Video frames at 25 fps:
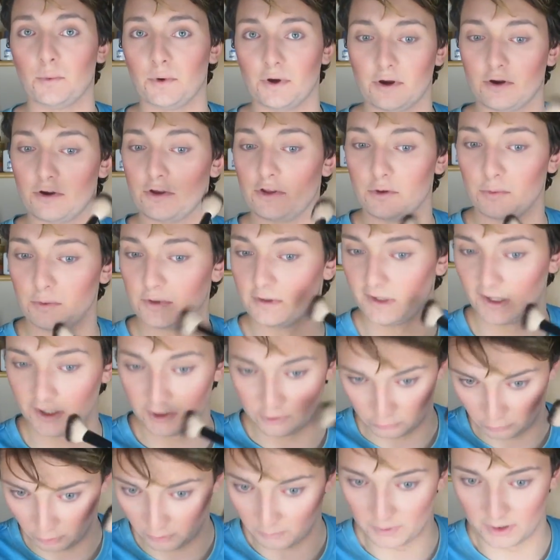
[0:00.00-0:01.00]
where you would
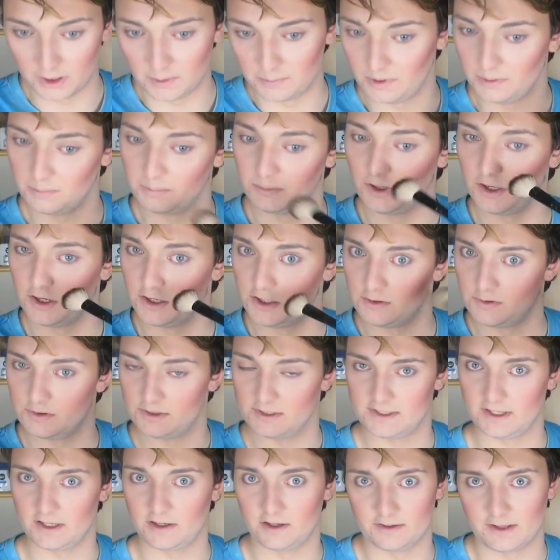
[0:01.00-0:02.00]
like normally put blush,
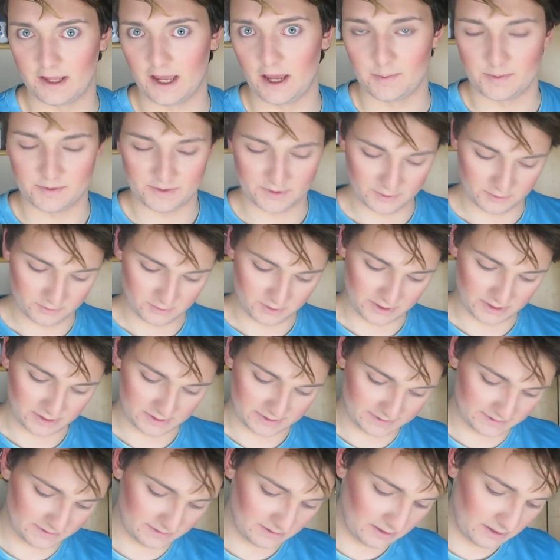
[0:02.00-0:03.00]
which is like on the apples of your
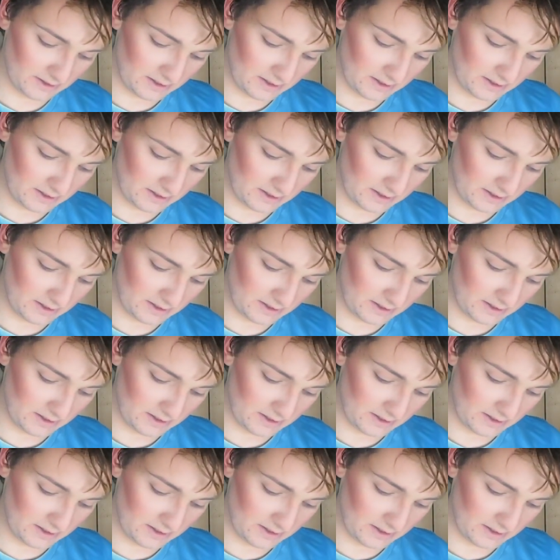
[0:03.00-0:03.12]
cheeks.